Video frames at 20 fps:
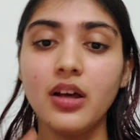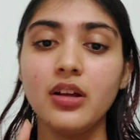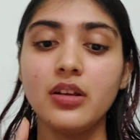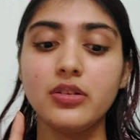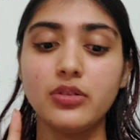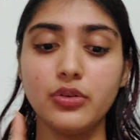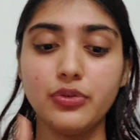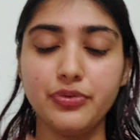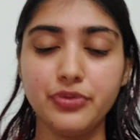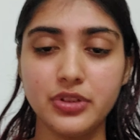
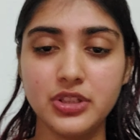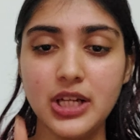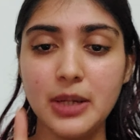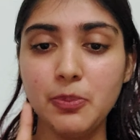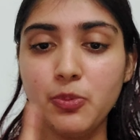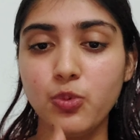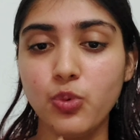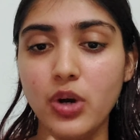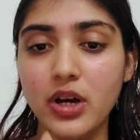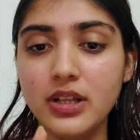So
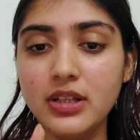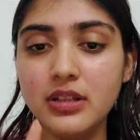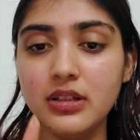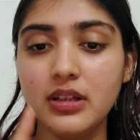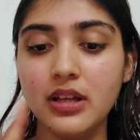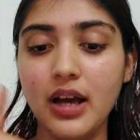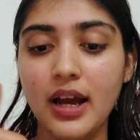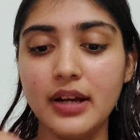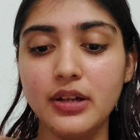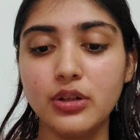step 1
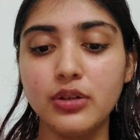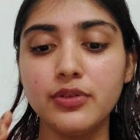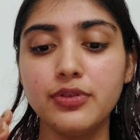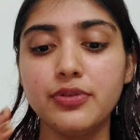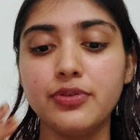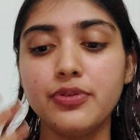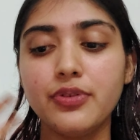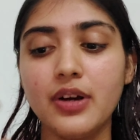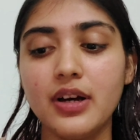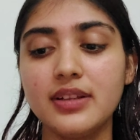kind of
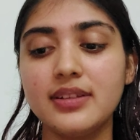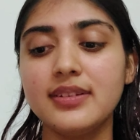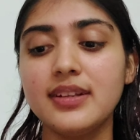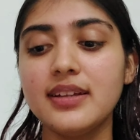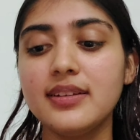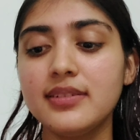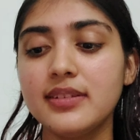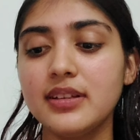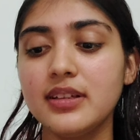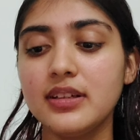
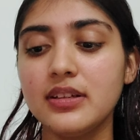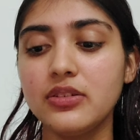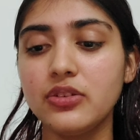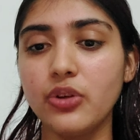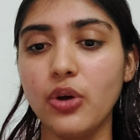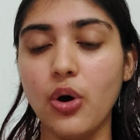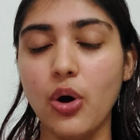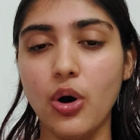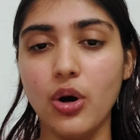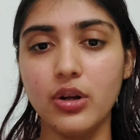assesses
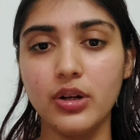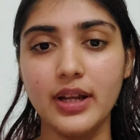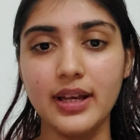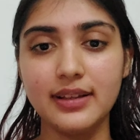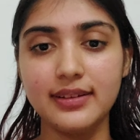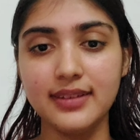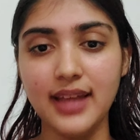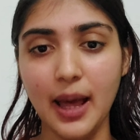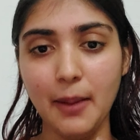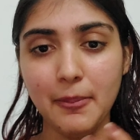or
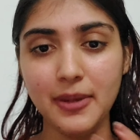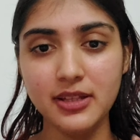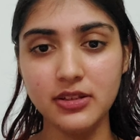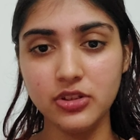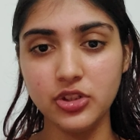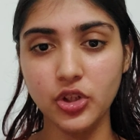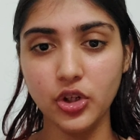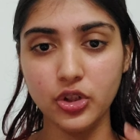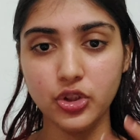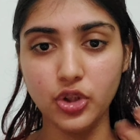
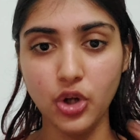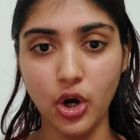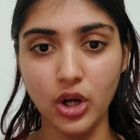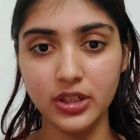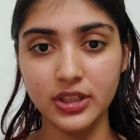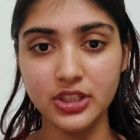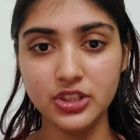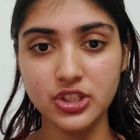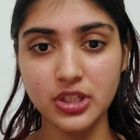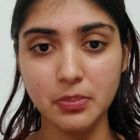examines your
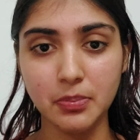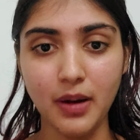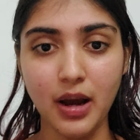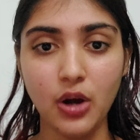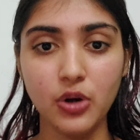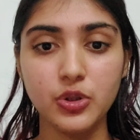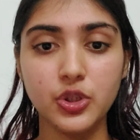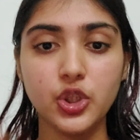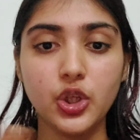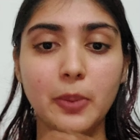knowledge
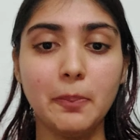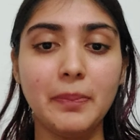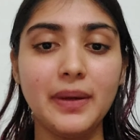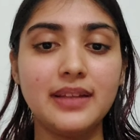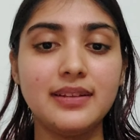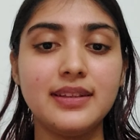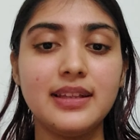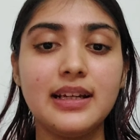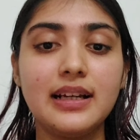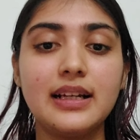about your
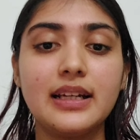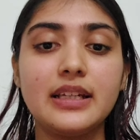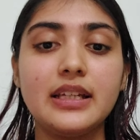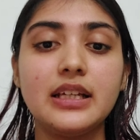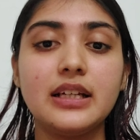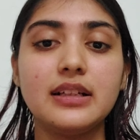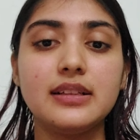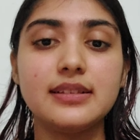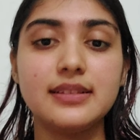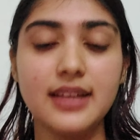basic
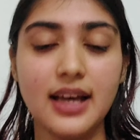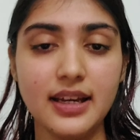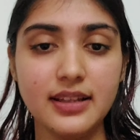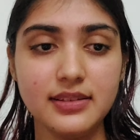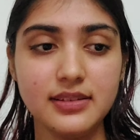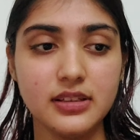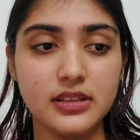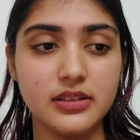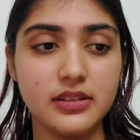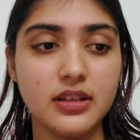clinical
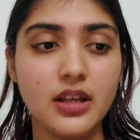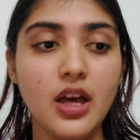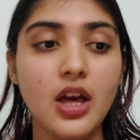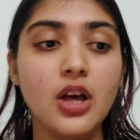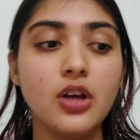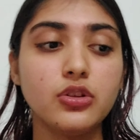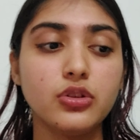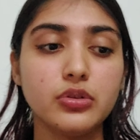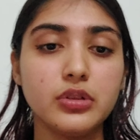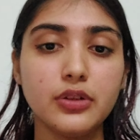sciences.
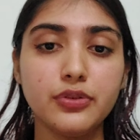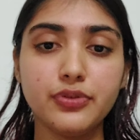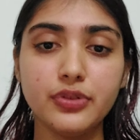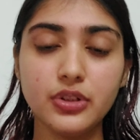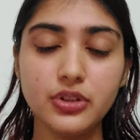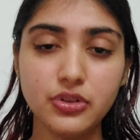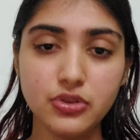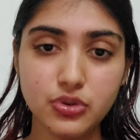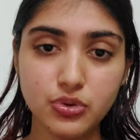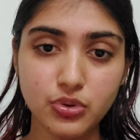So the
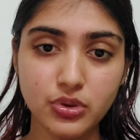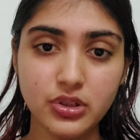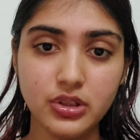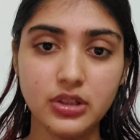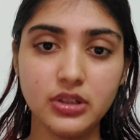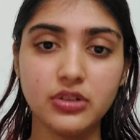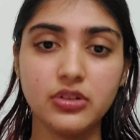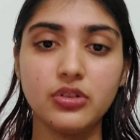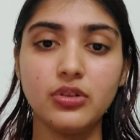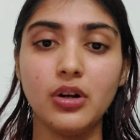first 2
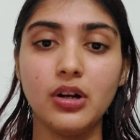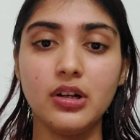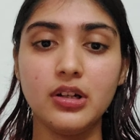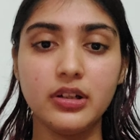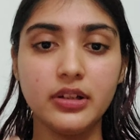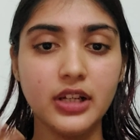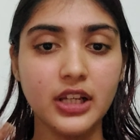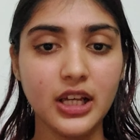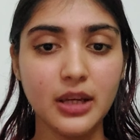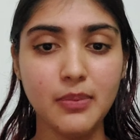years you're
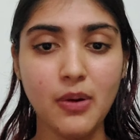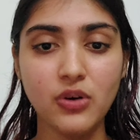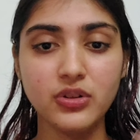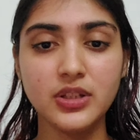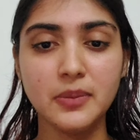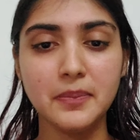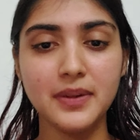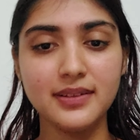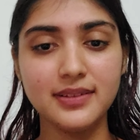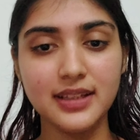learning about
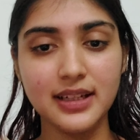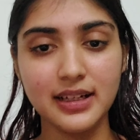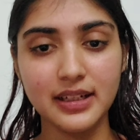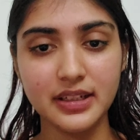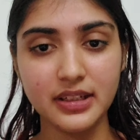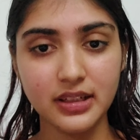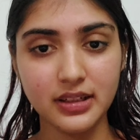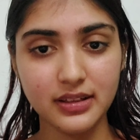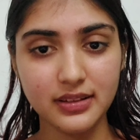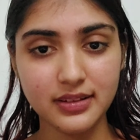the basic
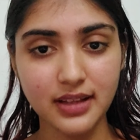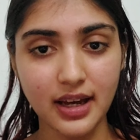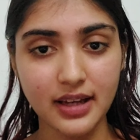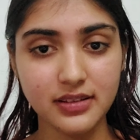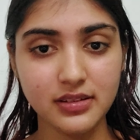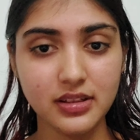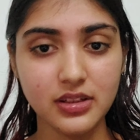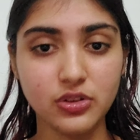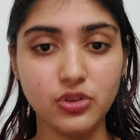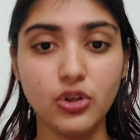clinical
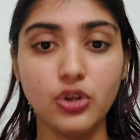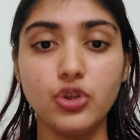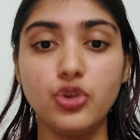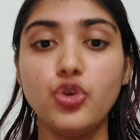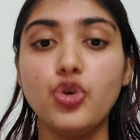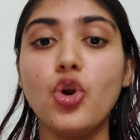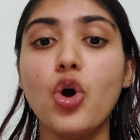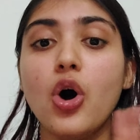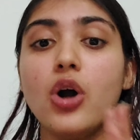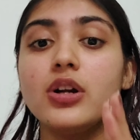sciences, you're
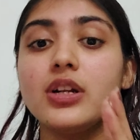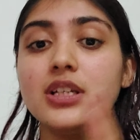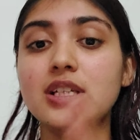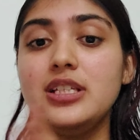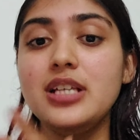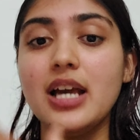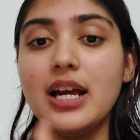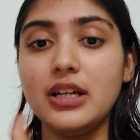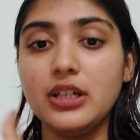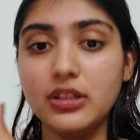not
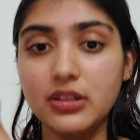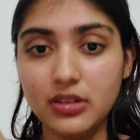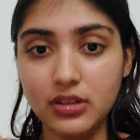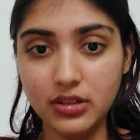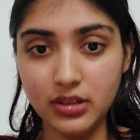yet